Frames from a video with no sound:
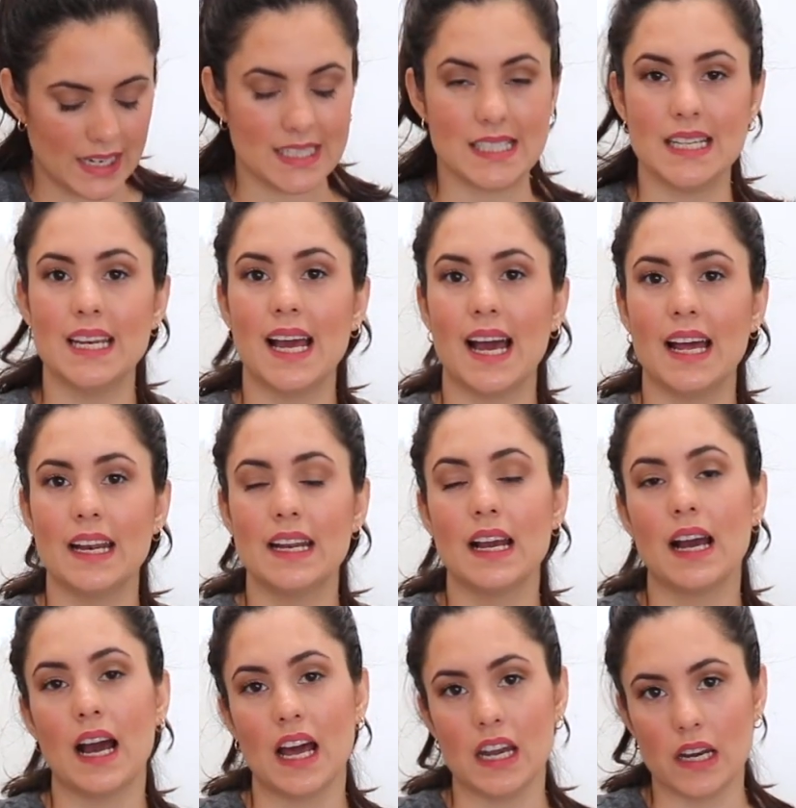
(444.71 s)
I did add
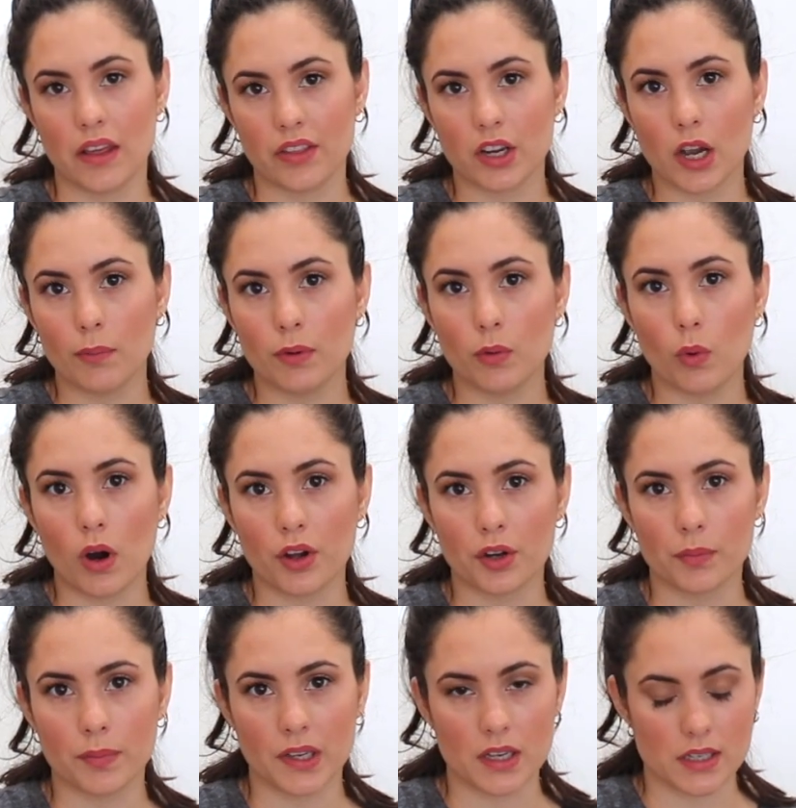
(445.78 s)
another cup of
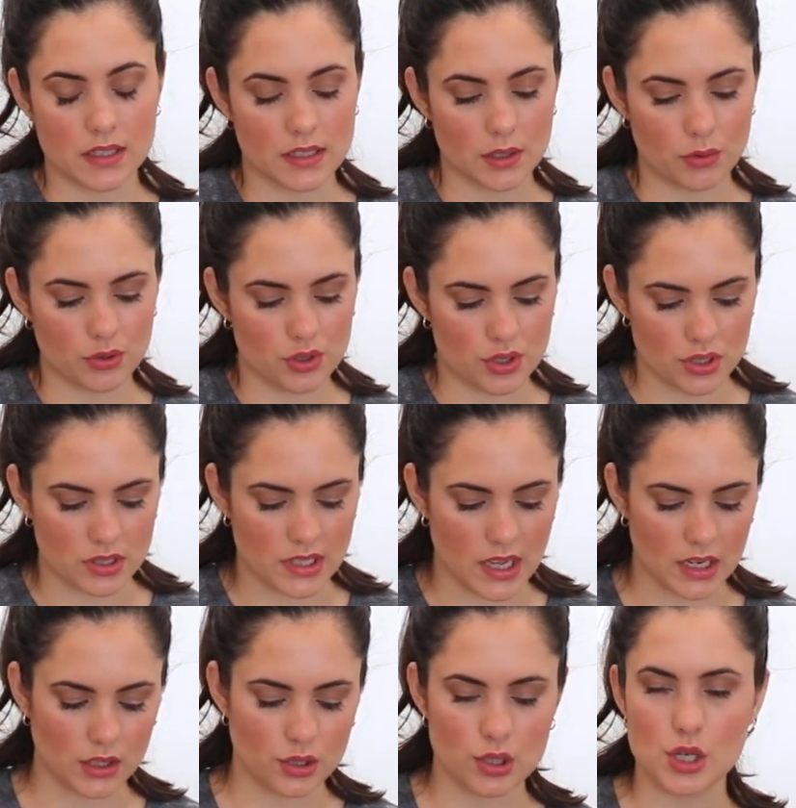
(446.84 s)
water because it was just
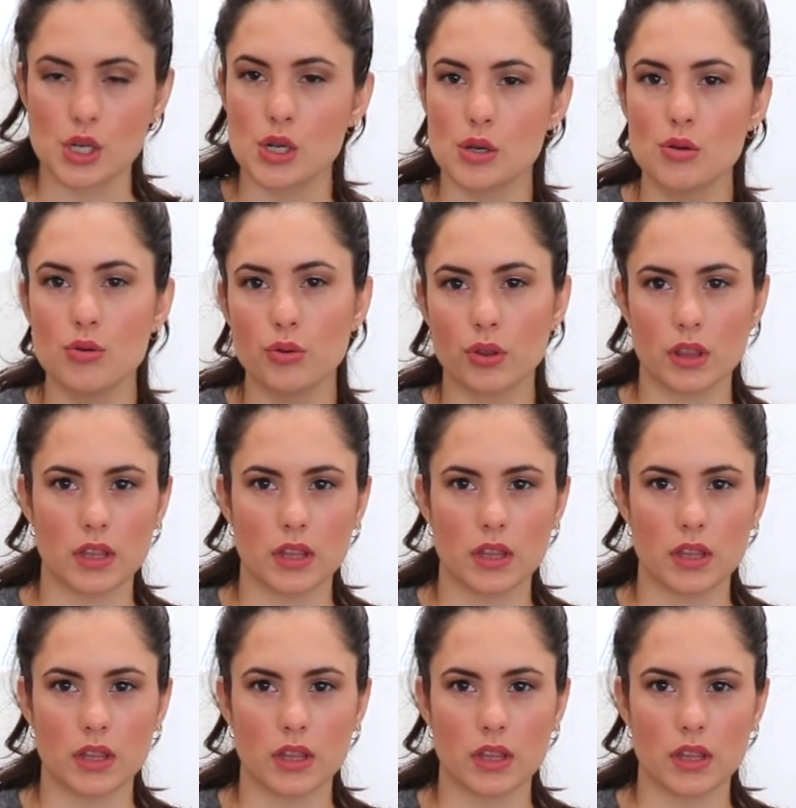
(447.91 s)
getting too